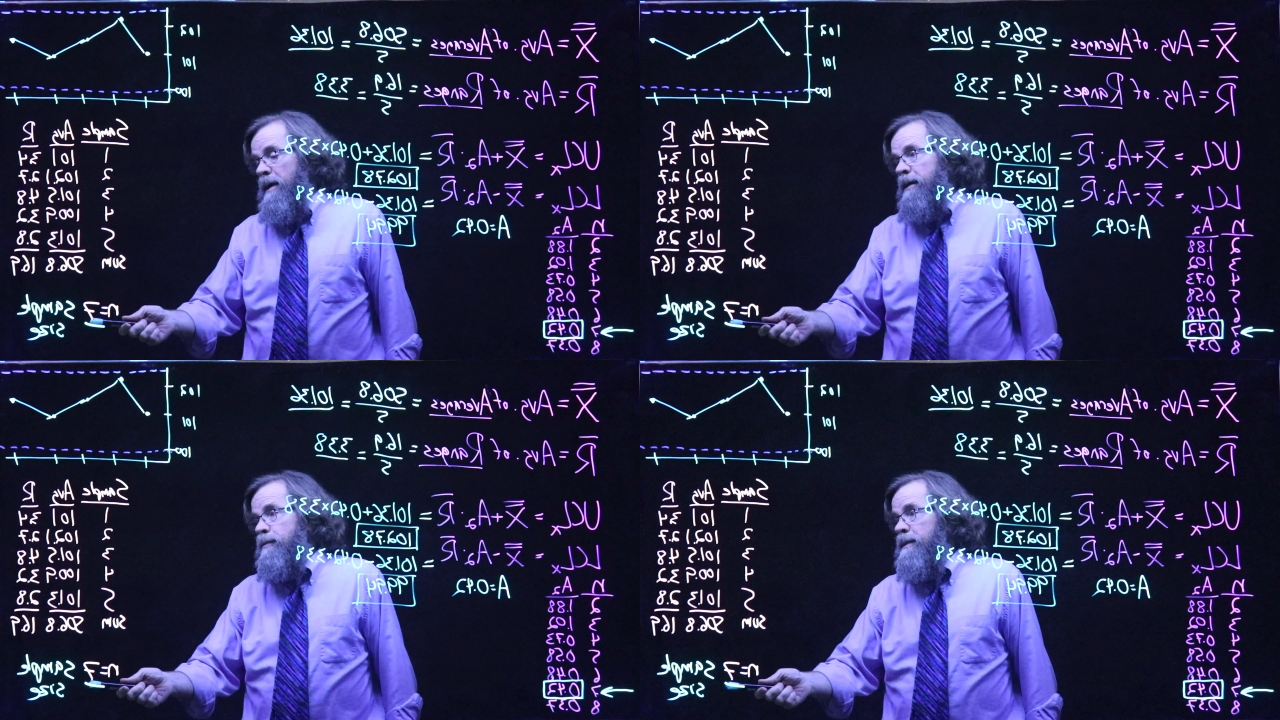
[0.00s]

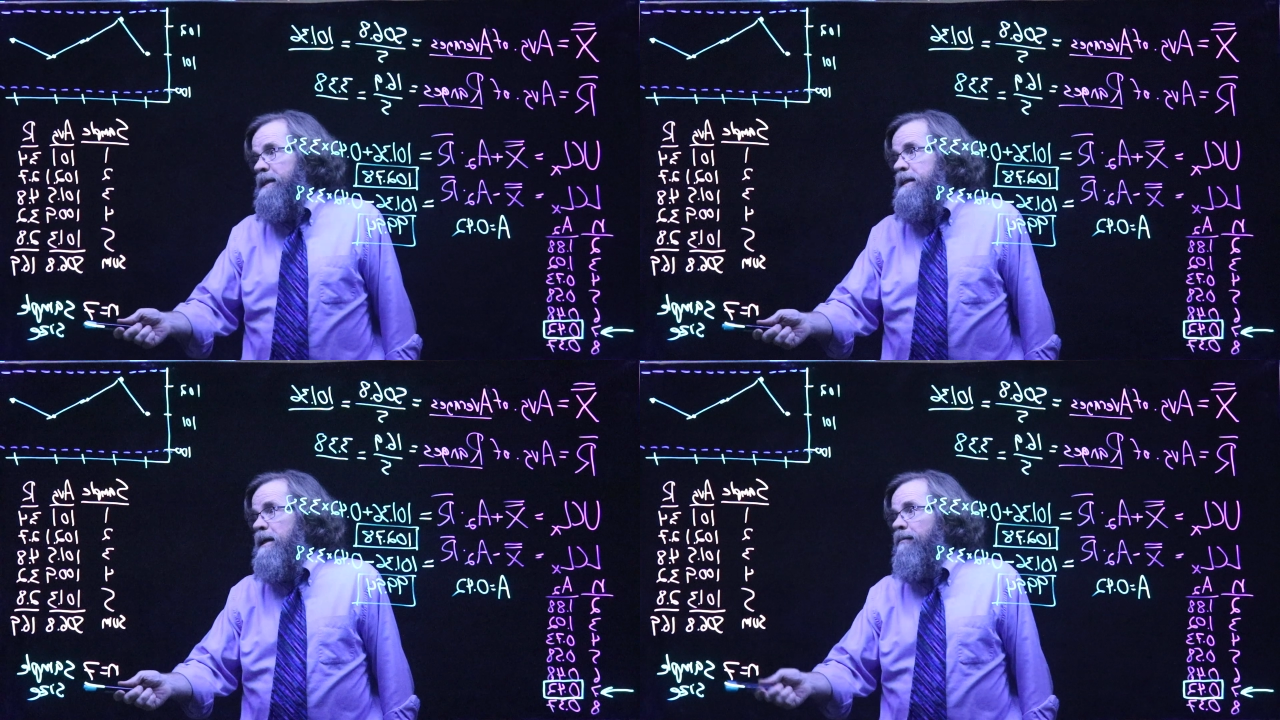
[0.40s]
size
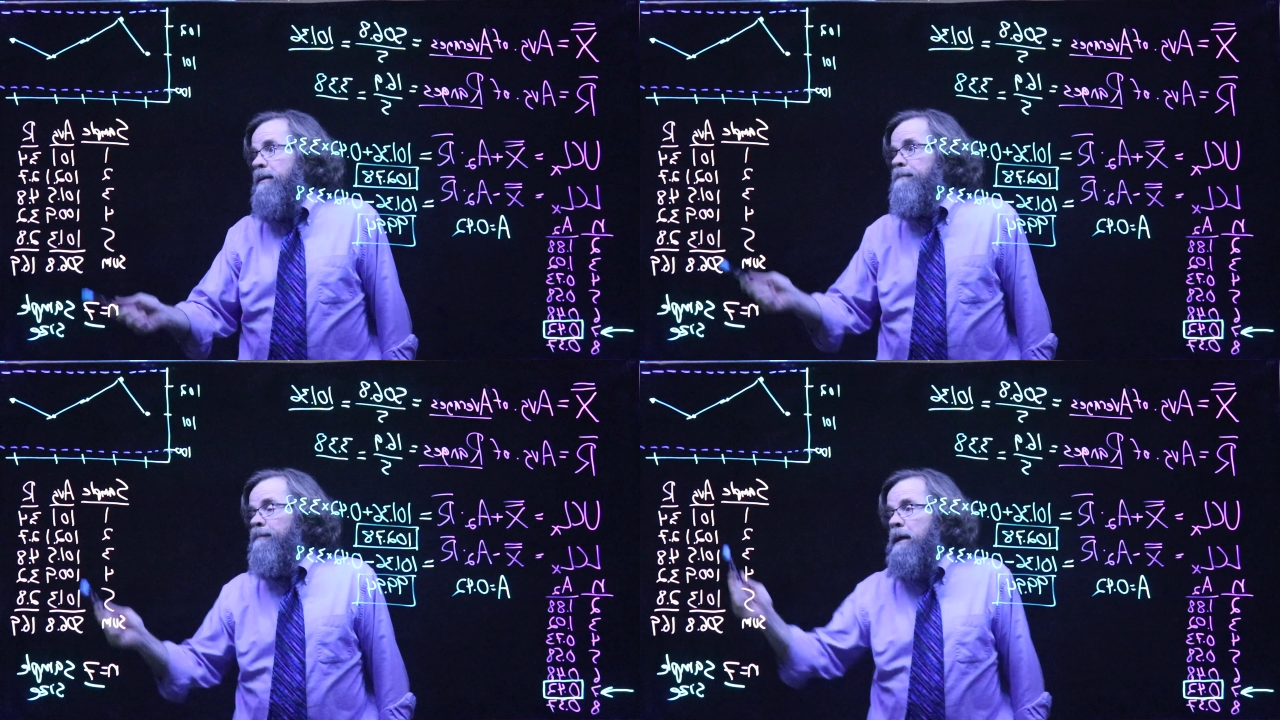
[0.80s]
was
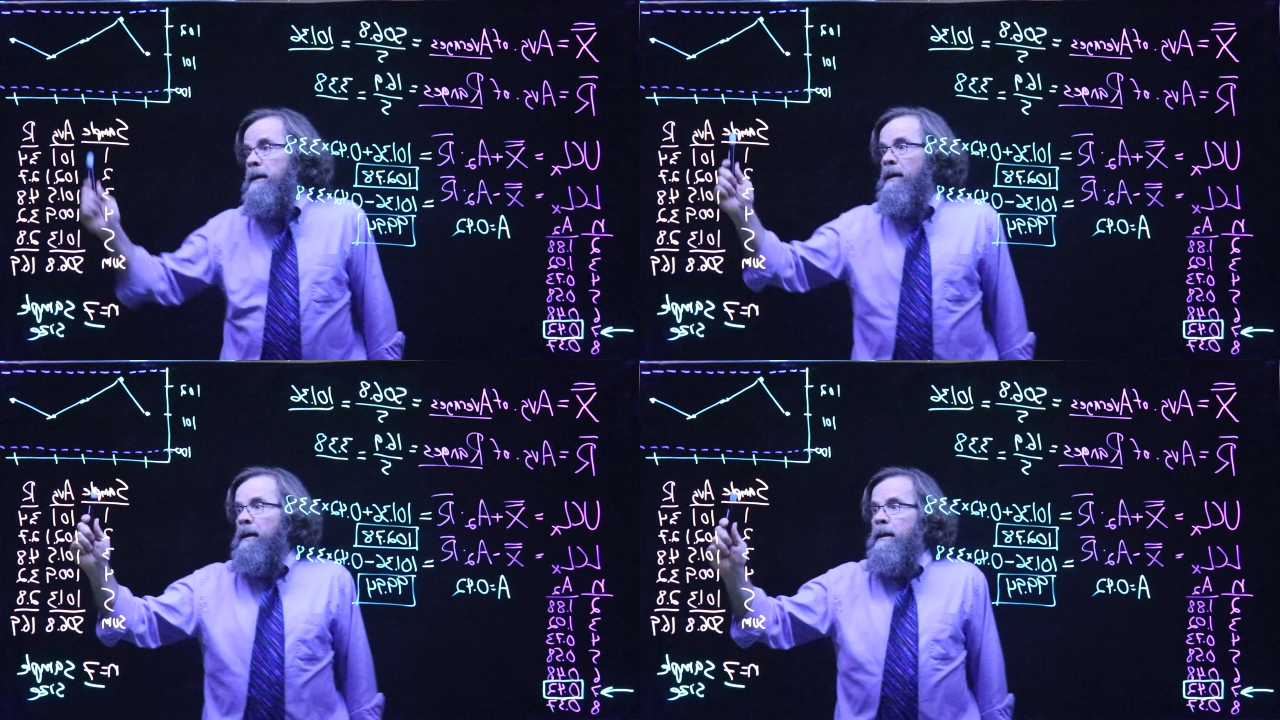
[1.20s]
7.
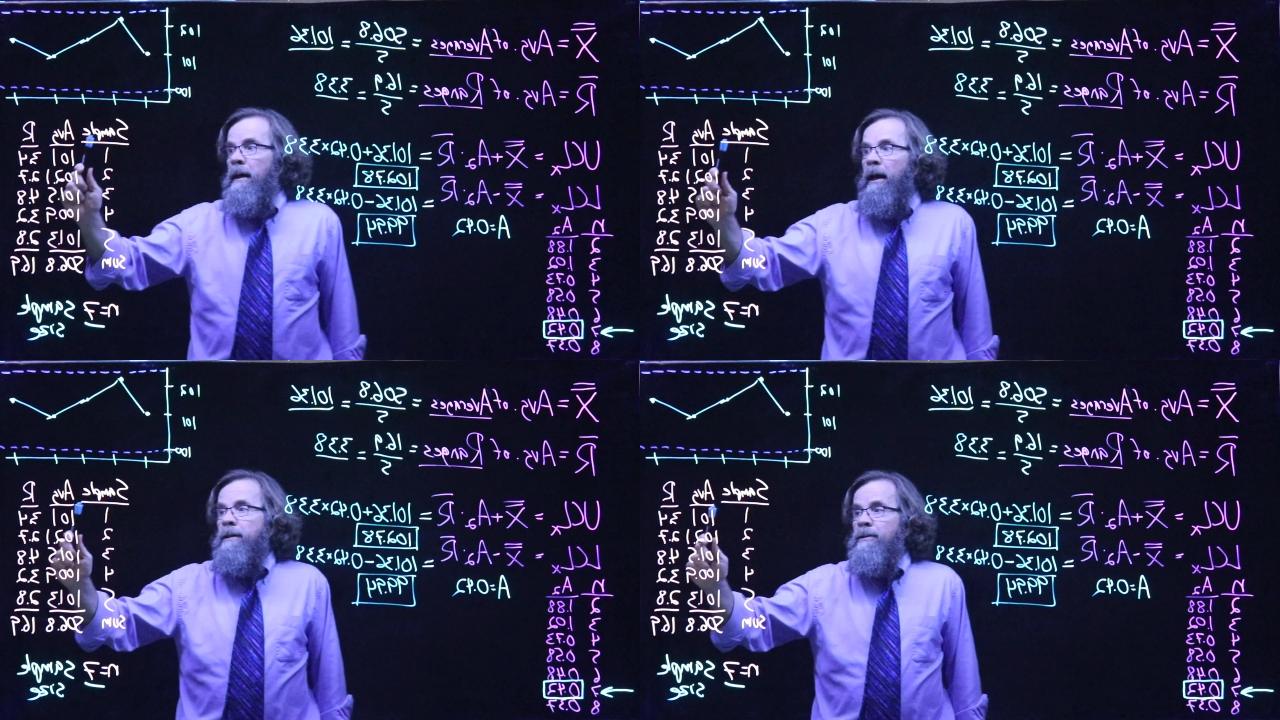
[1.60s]

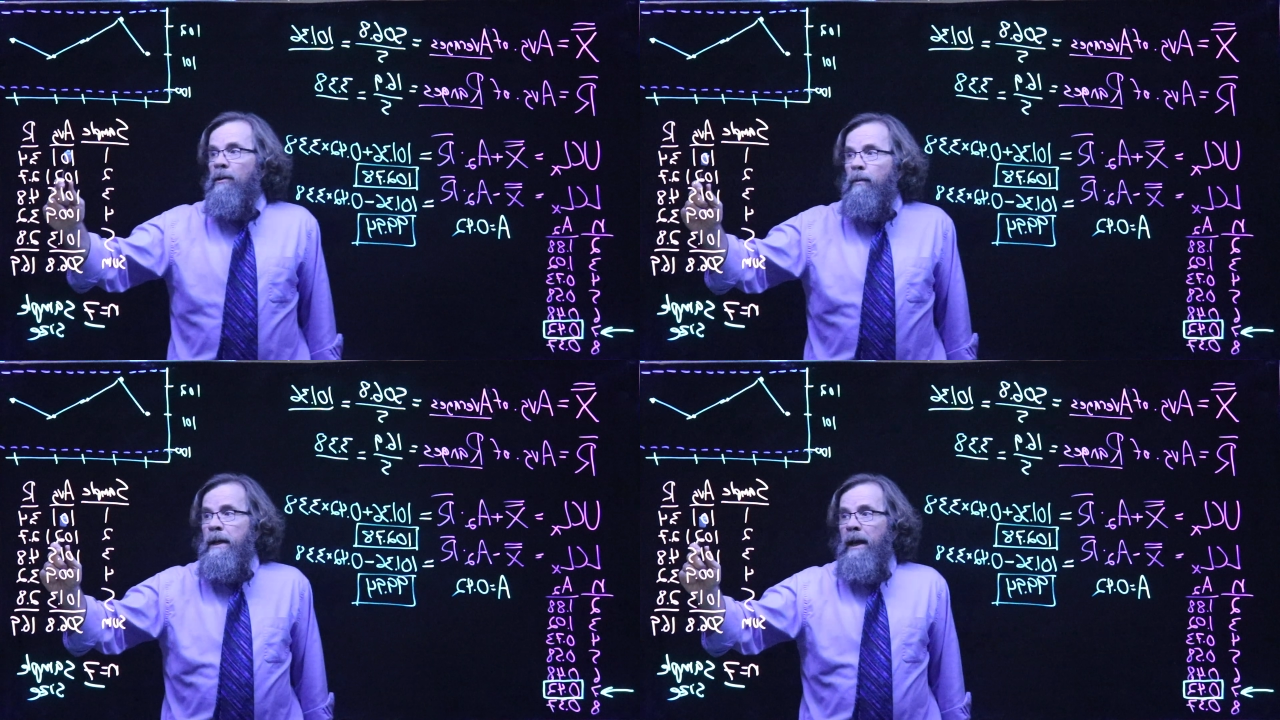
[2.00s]
And
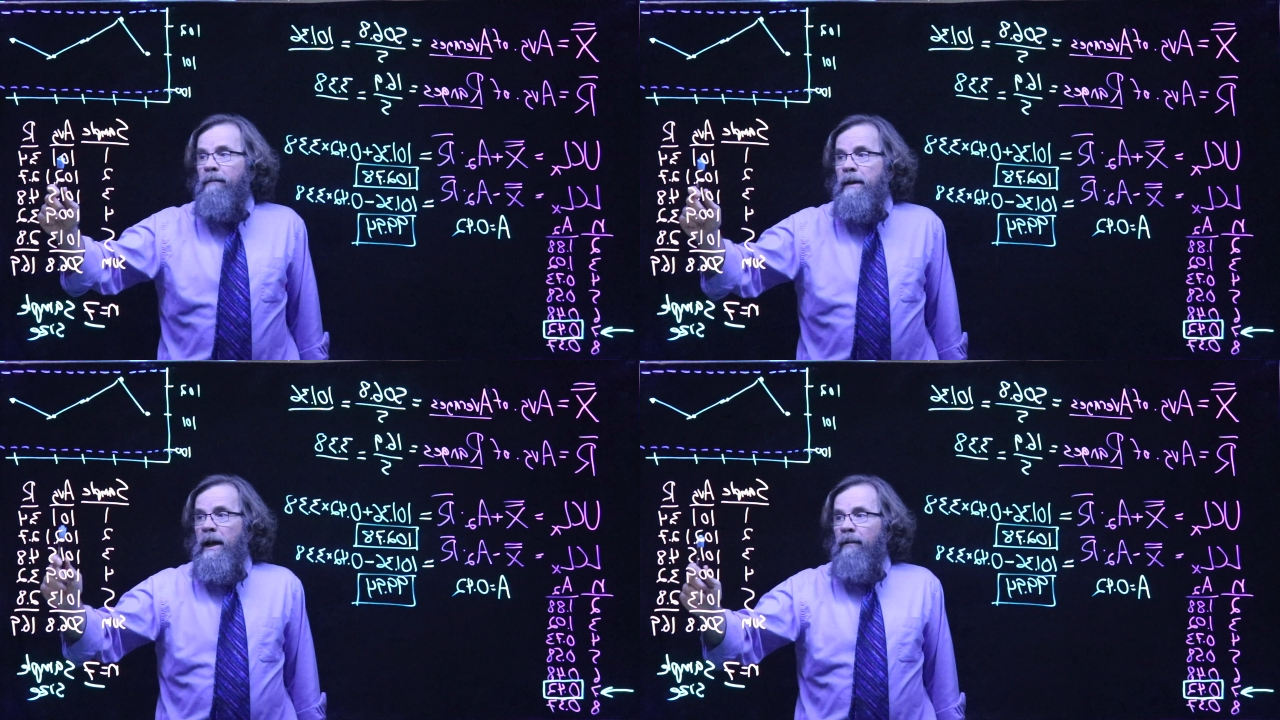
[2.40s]
so we
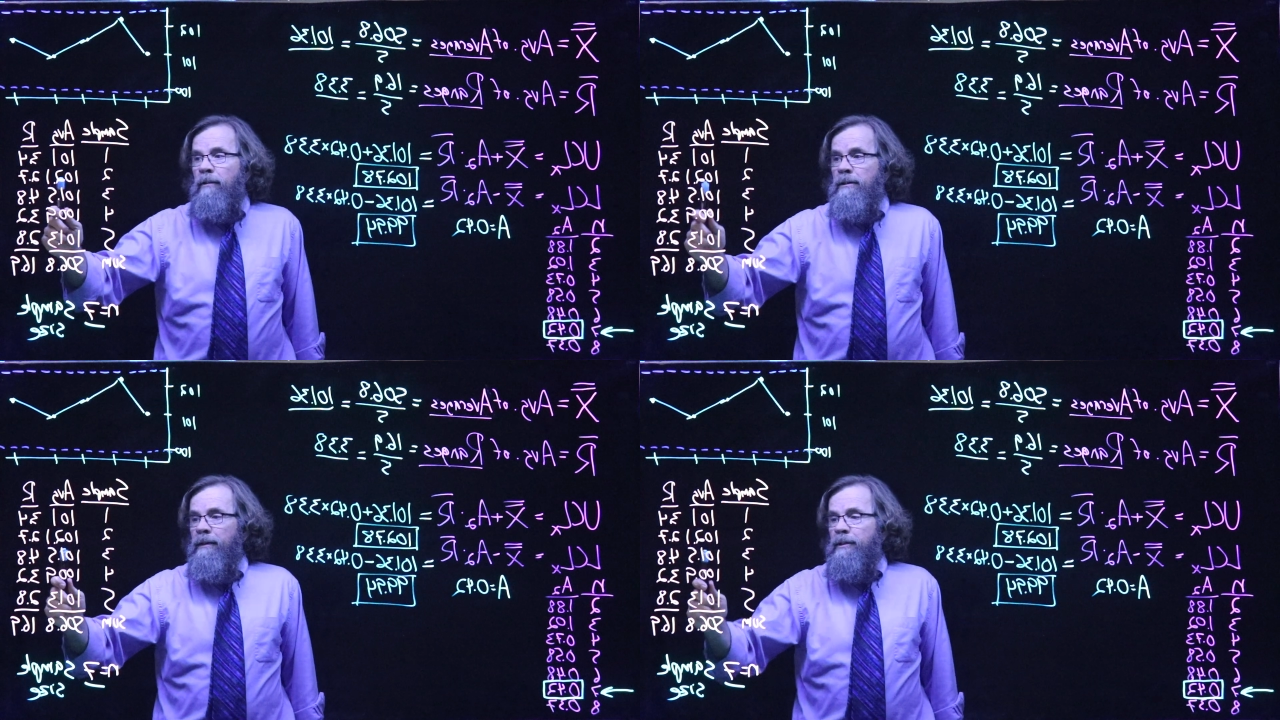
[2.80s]
have the average of